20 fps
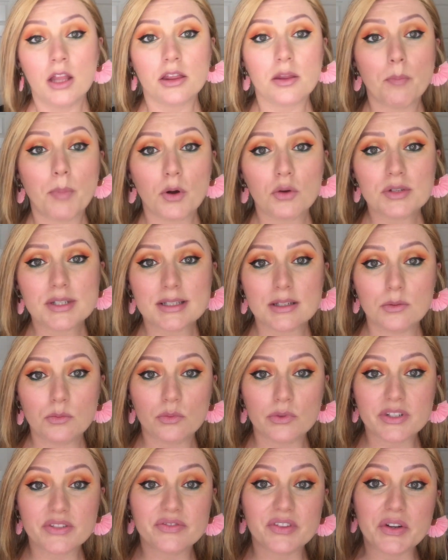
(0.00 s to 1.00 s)
The balsam
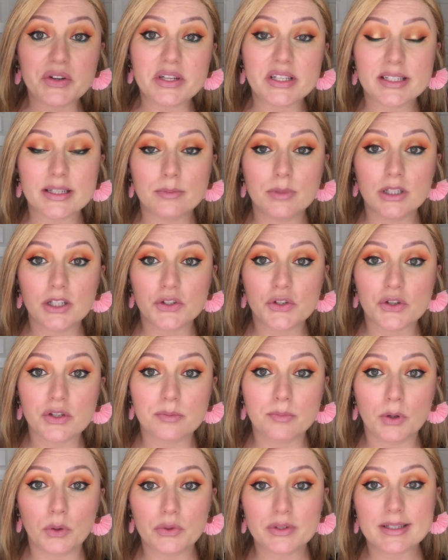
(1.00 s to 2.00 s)
was very similar to the
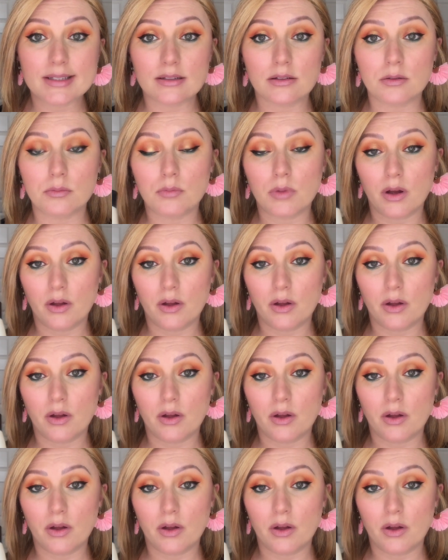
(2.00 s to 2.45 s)
balsam